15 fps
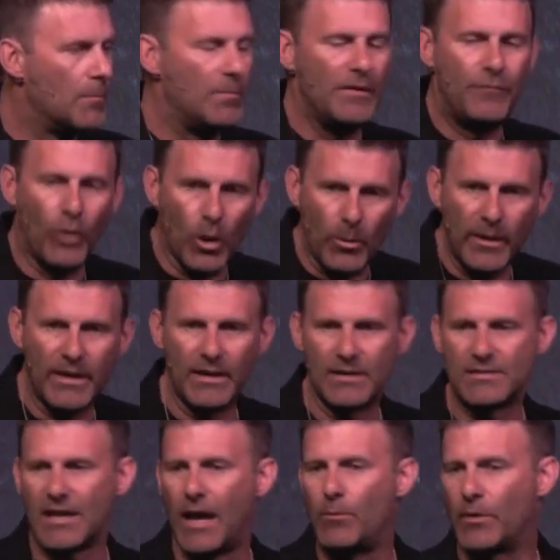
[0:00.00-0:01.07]
Before we can
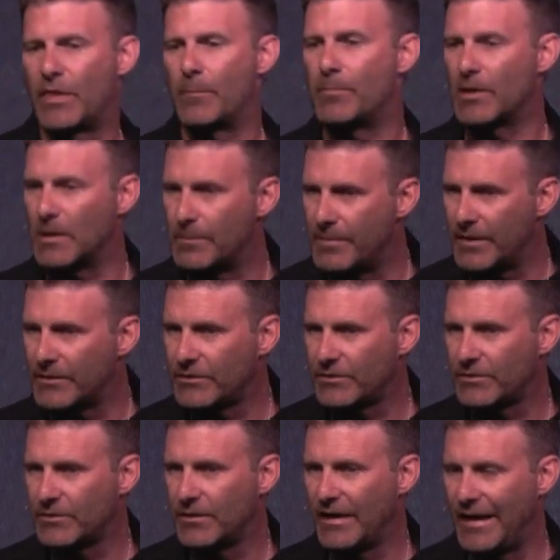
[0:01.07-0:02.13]
decide what the
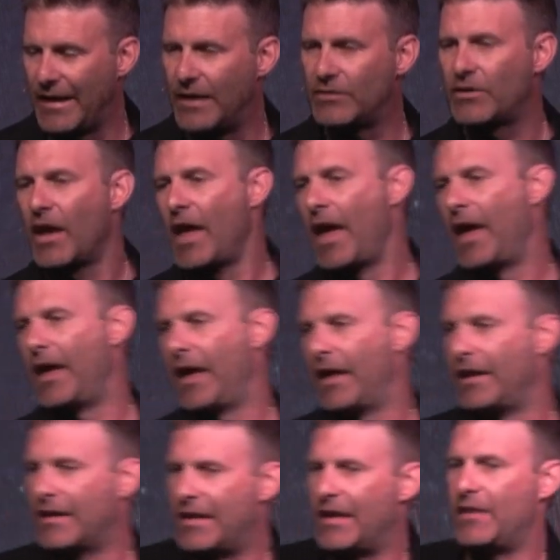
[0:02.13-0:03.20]
purpose is.
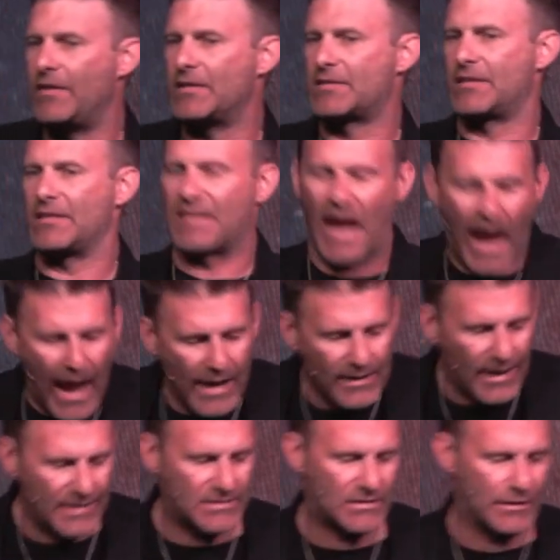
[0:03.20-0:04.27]
And again, this
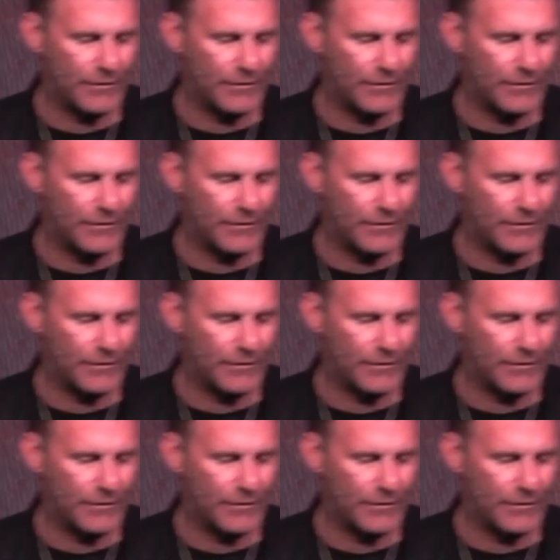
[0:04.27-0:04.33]
highlights